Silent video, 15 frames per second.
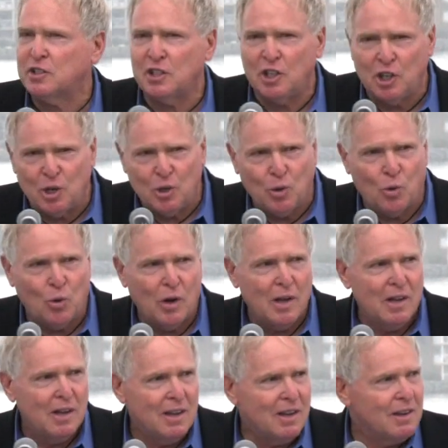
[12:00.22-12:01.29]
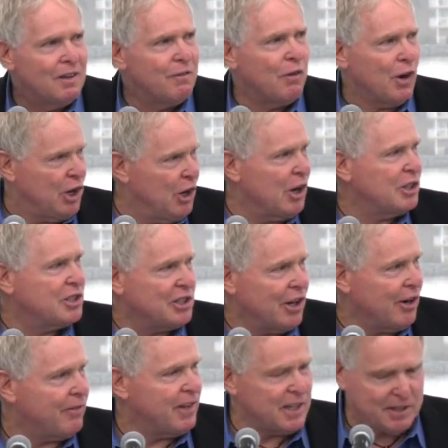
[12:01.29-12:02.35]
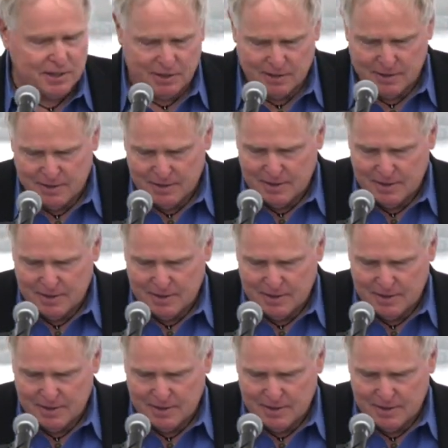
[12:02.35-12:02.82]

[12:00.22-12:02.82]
to you for your service.